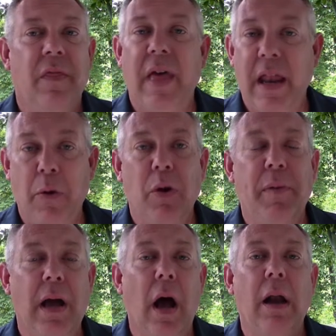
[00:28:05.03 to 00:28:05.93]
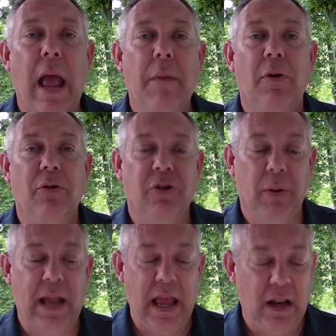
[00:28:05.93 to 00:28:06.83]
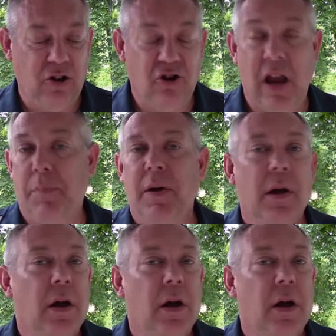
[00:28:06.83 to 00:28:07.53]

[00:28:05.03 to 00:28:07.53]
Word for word: then it will be unable to regain its shape.